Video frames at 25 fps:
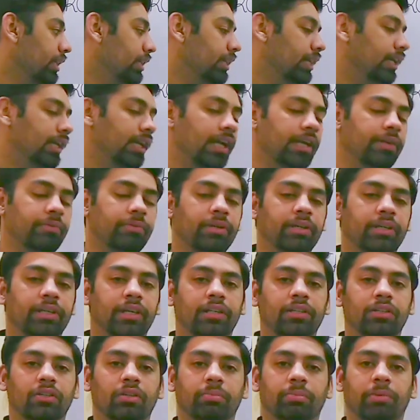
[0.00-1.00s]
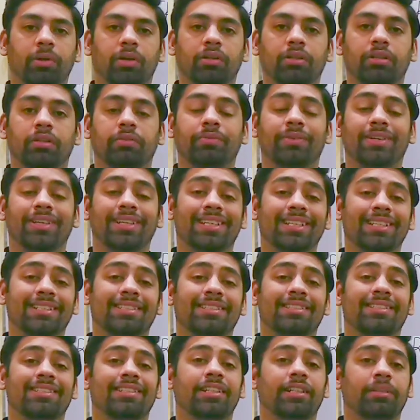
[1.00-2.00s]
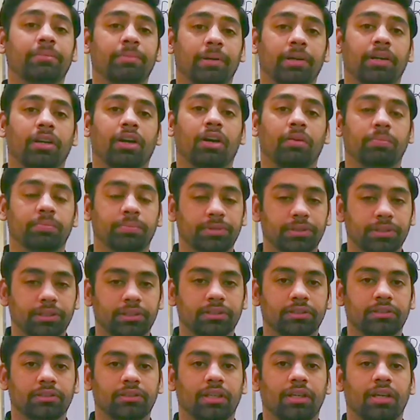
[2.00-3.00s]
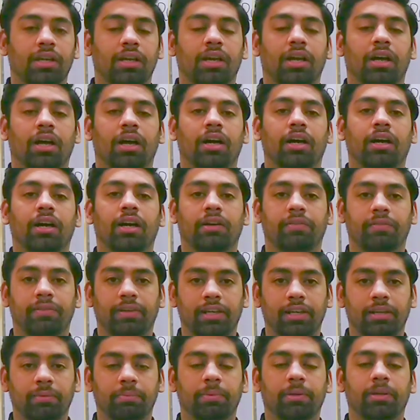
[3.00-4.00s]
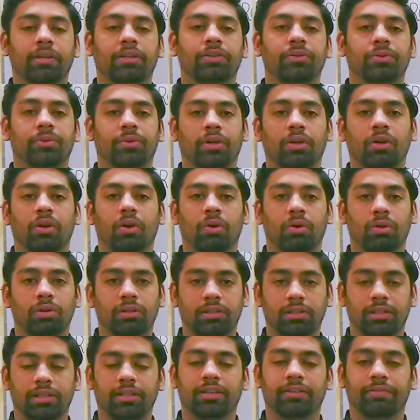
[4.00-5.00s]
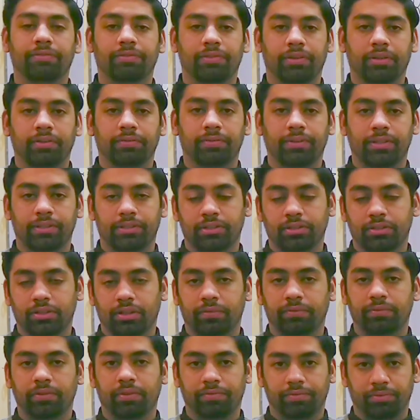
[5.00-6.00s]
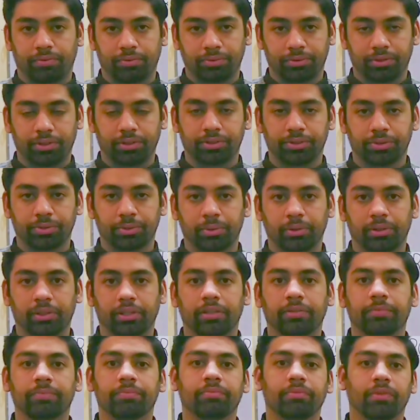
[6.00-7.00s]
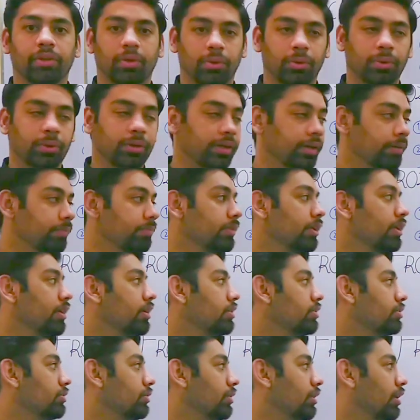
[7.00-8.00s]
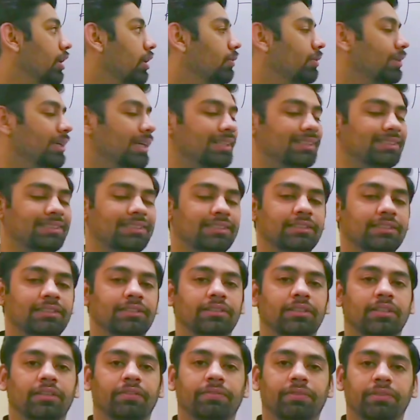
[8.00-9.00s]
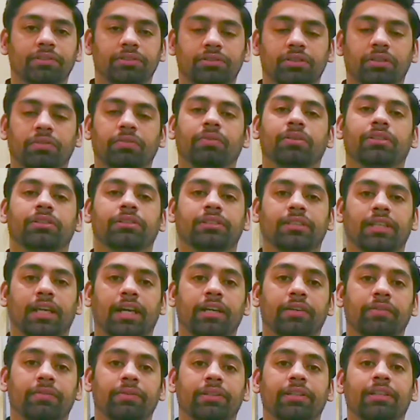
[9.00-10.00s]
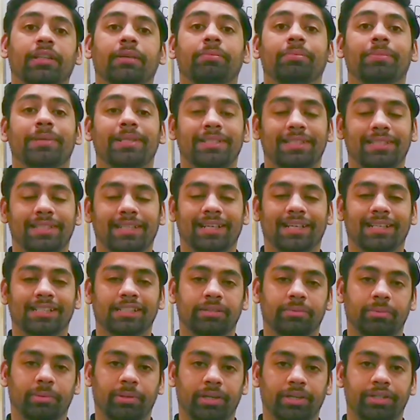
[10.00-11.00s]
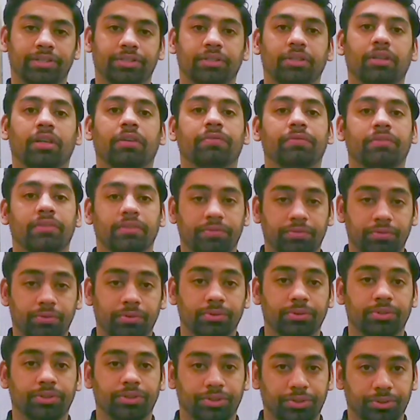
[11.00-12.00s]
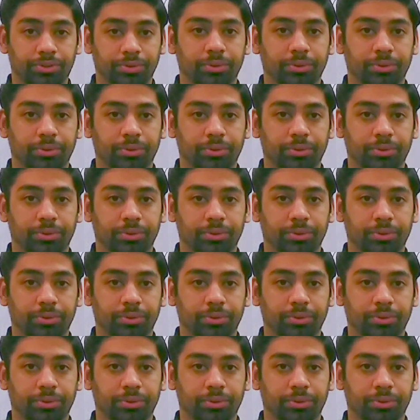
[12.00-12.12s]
Then I will tell you about the various treatment options available during all the different phases of the frozen shoulder. Okay, so now let's first of all start with the basic explanation of the frozen.